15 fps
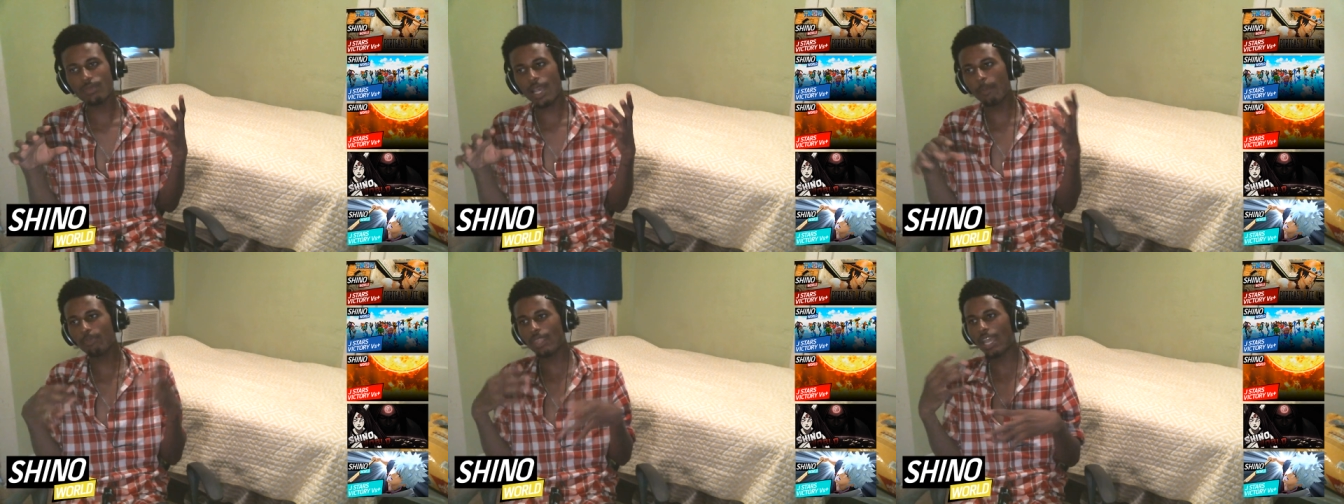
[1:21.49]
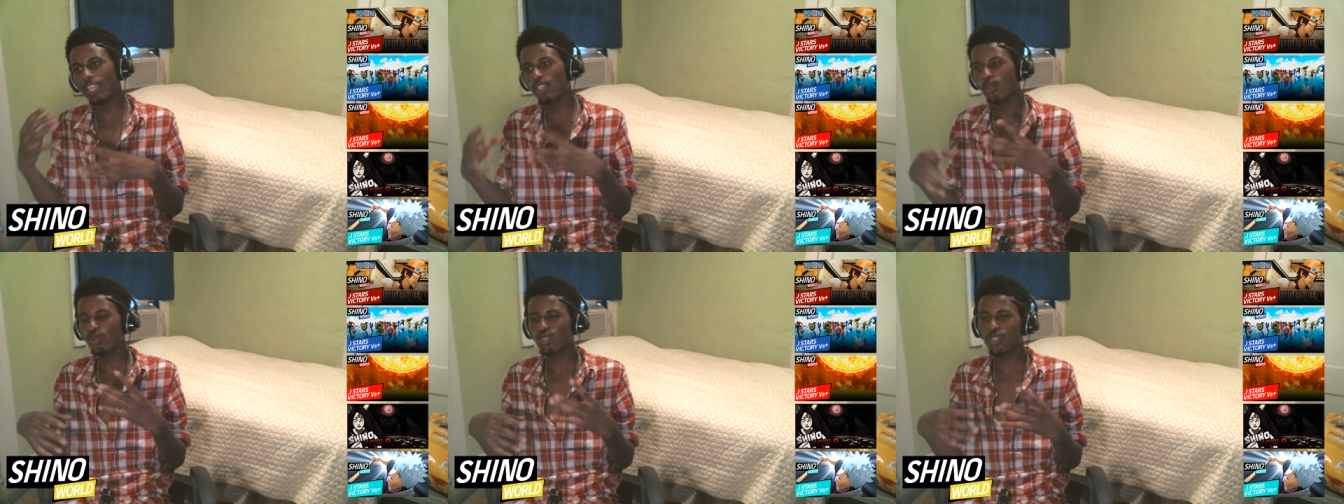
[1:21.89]
I'm
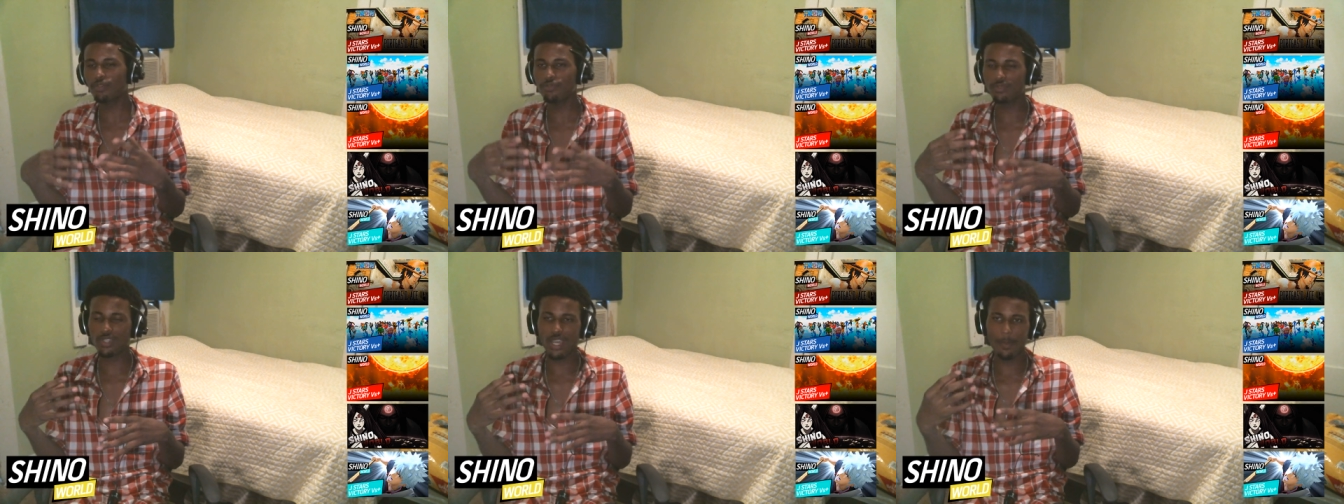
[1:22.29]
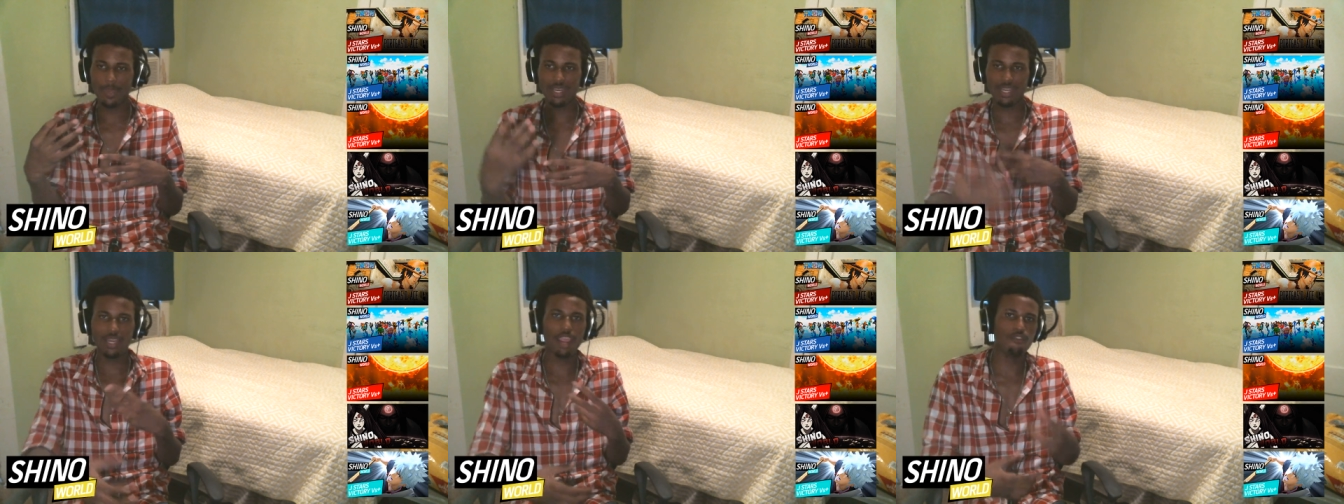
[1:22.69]
not used to
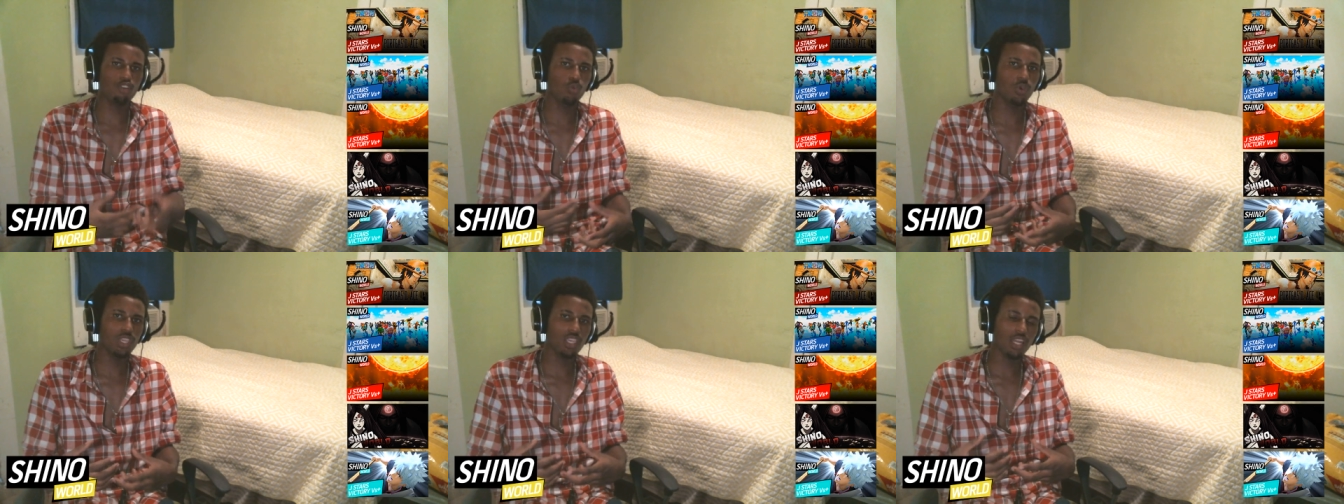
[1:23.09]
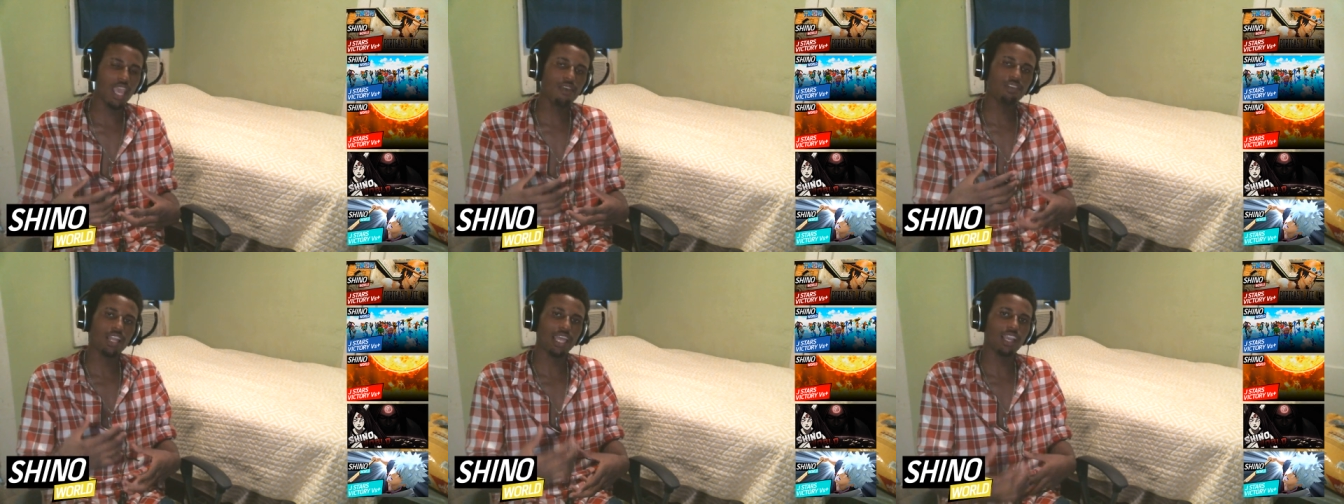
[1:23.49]
coming in every week and
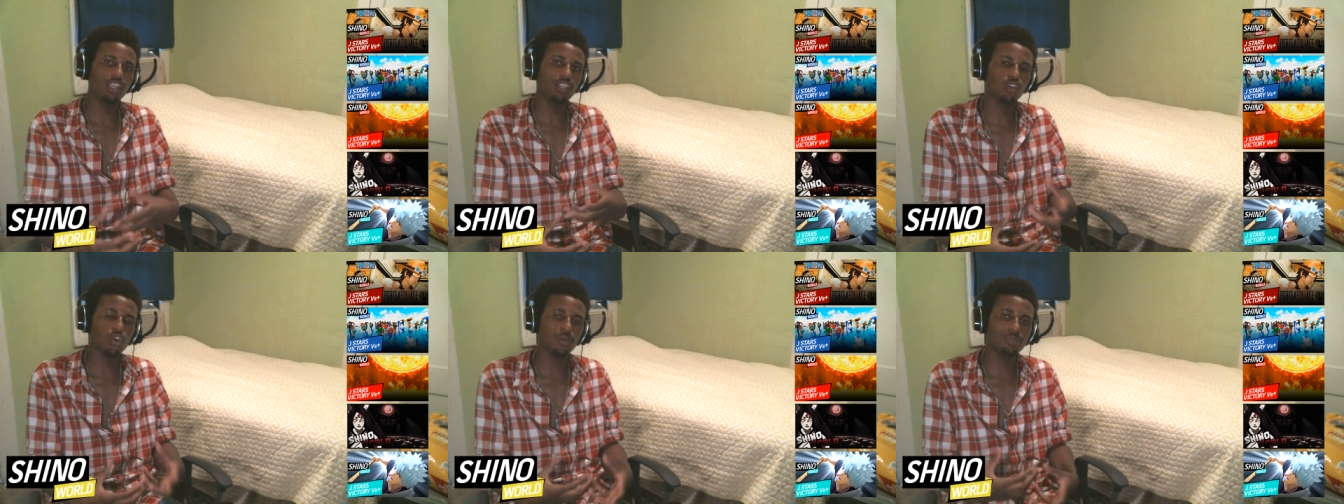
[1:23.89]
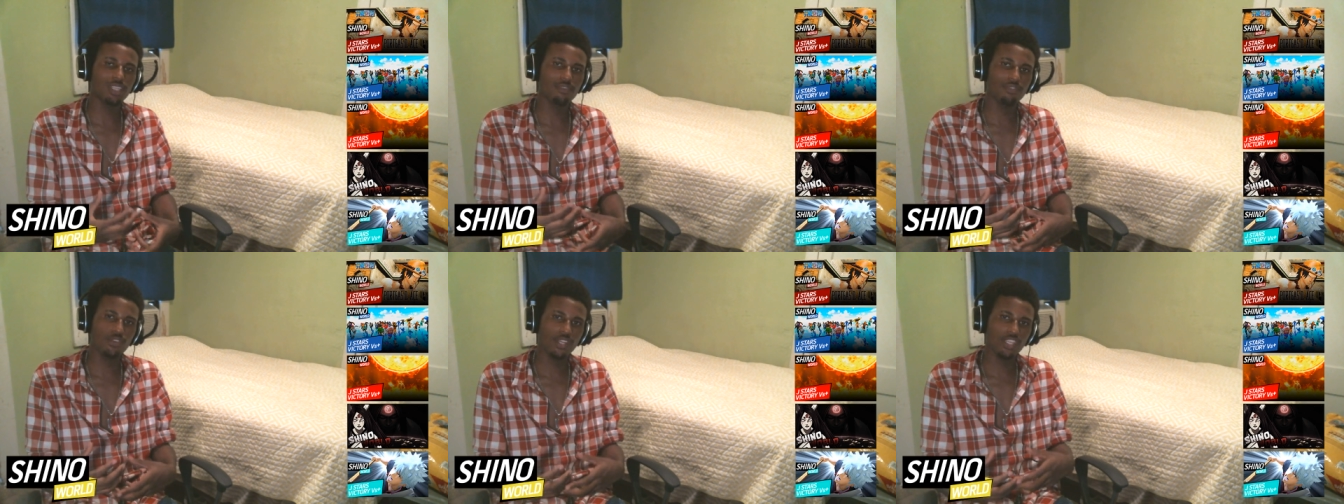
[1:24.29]
having like a little
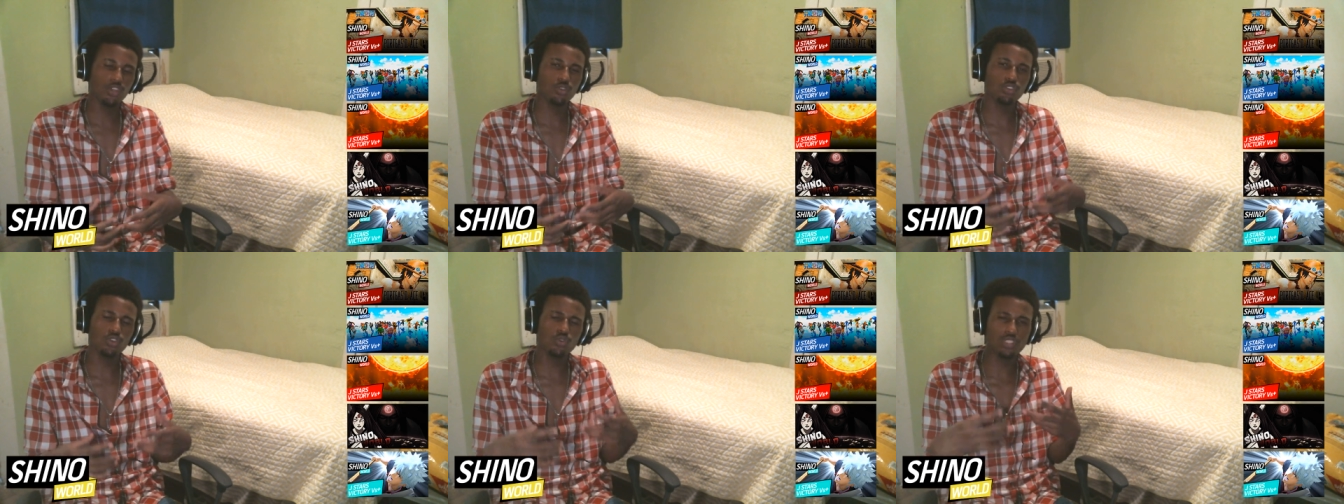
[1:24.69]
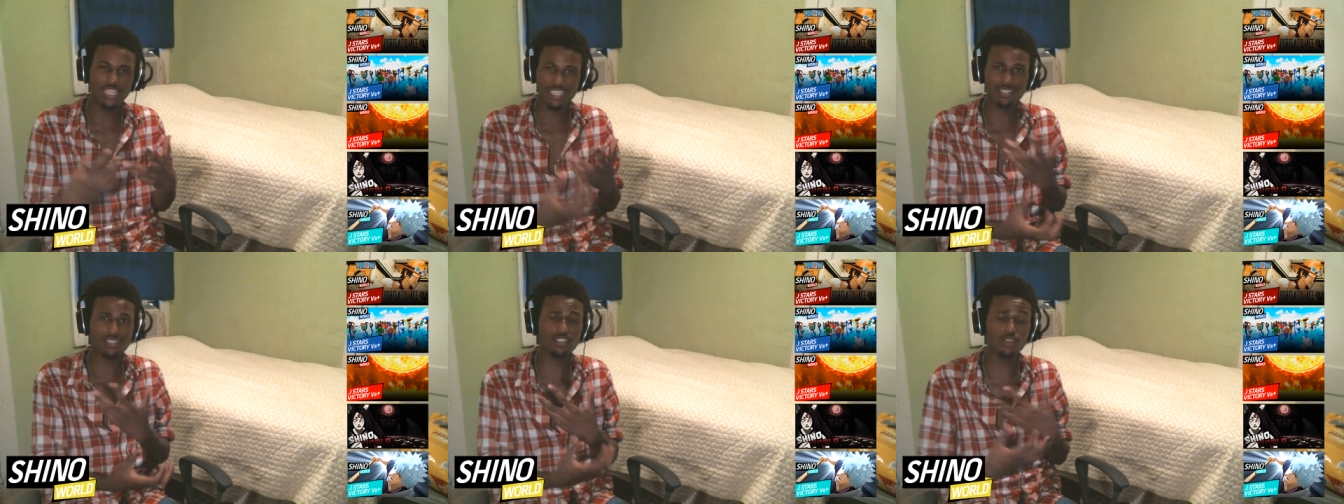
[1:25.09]
update video. So
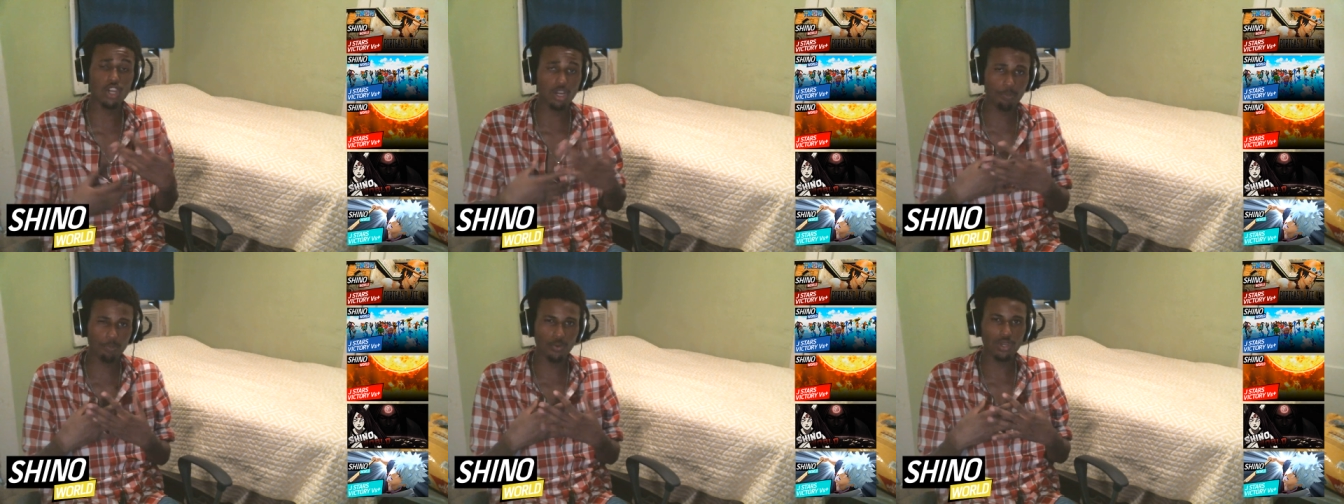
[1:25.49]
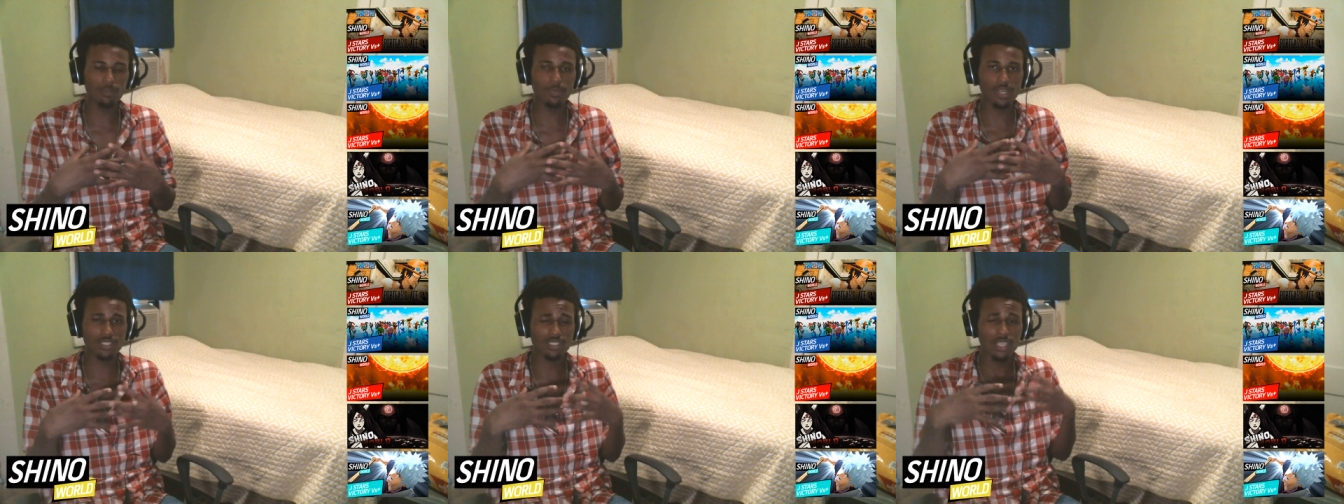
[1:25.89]
this is gonna pretty
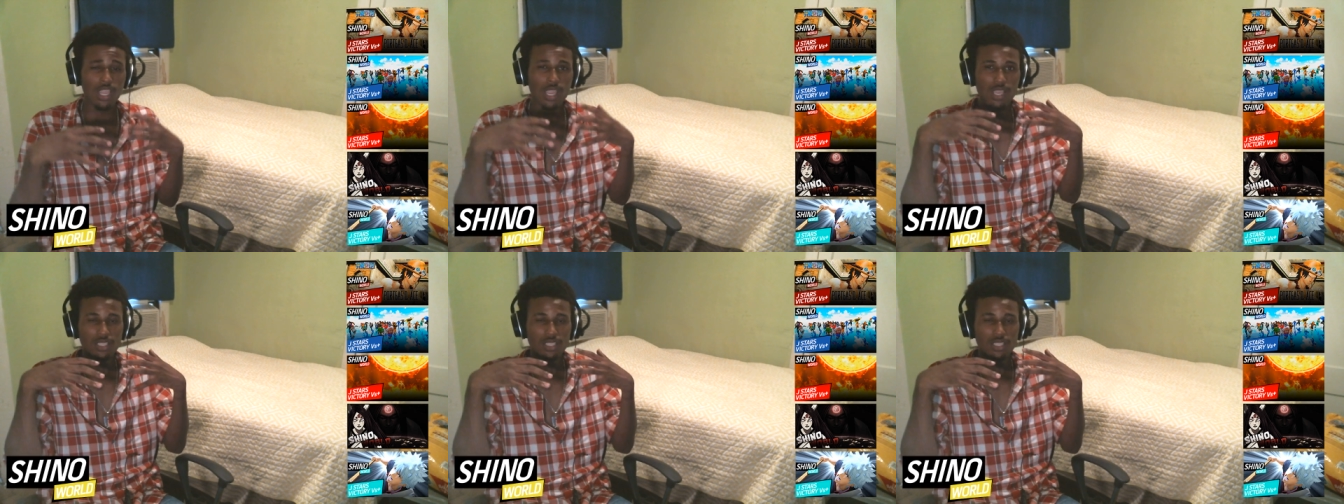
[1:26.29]
much